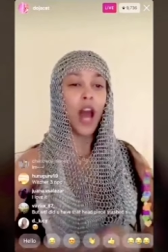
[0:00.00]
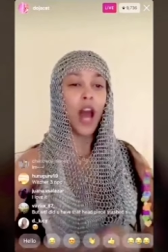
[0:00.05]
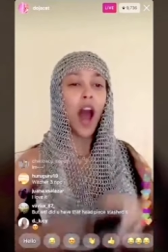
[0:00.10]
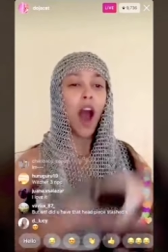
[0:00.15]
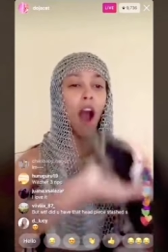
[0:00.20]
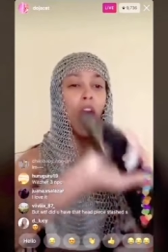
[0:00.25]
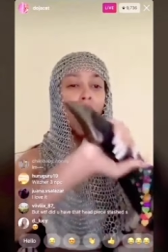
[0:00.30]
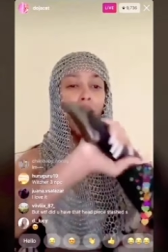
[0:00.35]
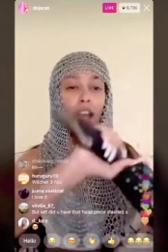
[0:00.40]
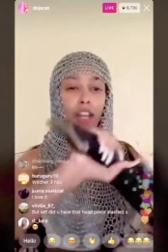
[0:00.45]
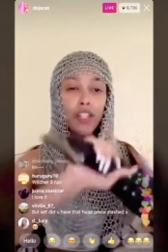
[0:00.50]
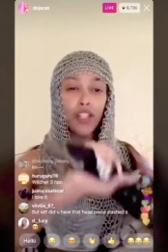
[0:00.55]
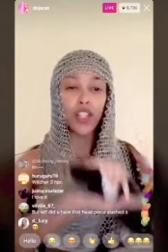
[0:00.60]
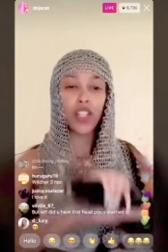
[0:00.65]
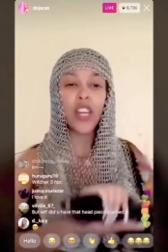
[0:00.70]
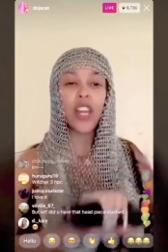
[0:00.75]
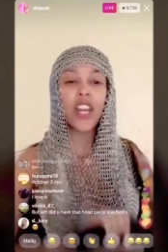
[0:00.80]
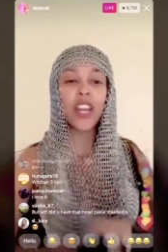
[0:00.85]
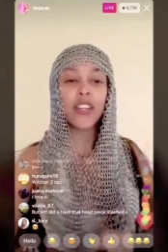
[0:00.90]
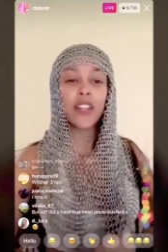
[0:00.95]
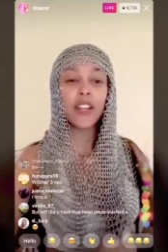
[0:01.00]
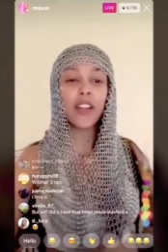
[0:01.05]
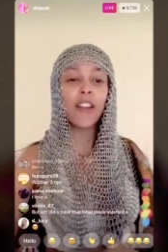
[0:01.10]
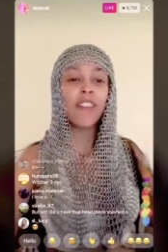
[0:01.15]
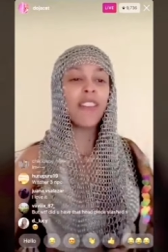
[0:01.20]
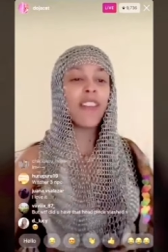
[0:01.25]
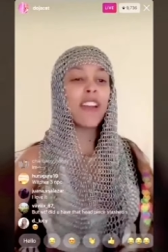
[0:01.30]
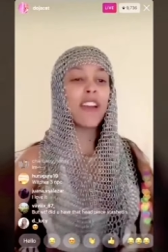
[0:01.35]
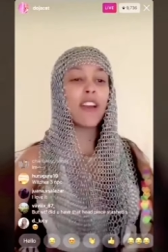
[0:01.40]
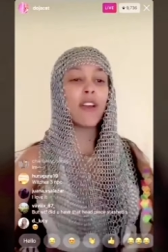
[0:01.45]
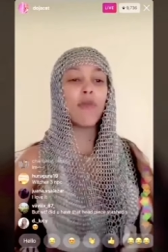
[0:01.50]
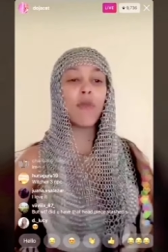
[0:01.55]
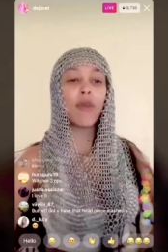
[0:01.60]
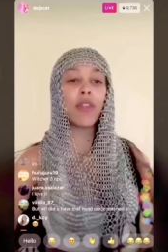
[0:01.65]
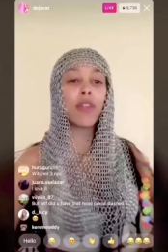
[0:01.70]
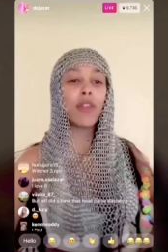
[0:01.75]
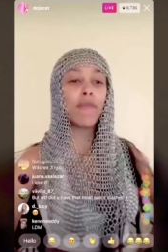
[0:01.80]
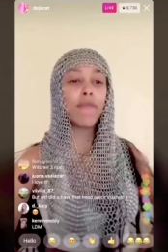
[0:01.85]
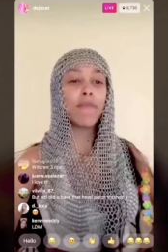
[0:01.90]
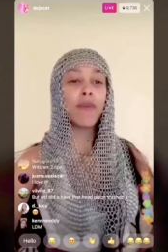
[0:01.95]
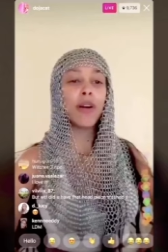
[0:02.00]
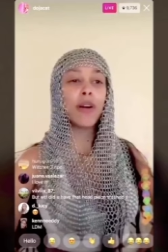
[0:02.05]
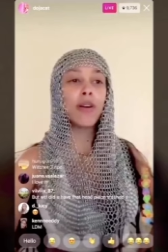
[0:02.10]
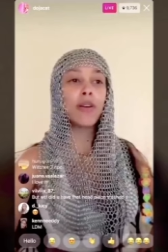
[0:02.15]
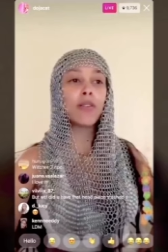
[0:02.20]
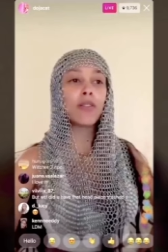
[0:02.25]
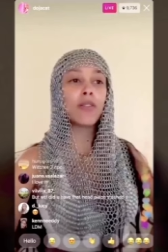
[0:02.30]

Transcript: I just hit a lick with the box.